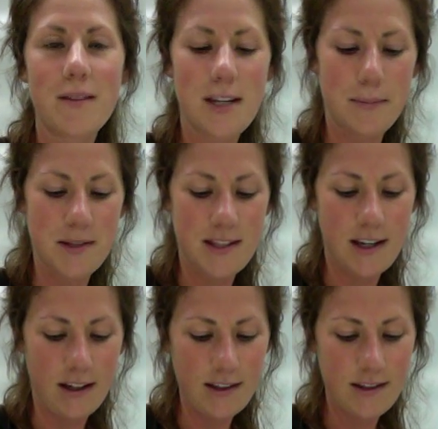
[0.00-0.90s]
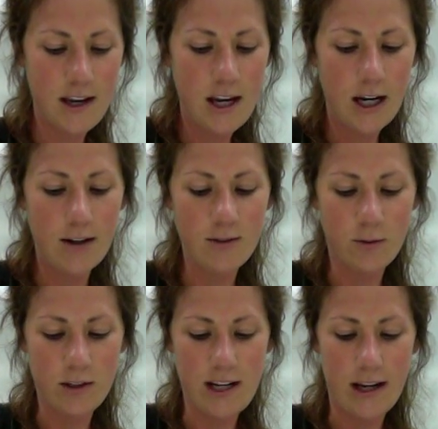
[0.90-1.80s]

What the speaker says: Tip 6 comes from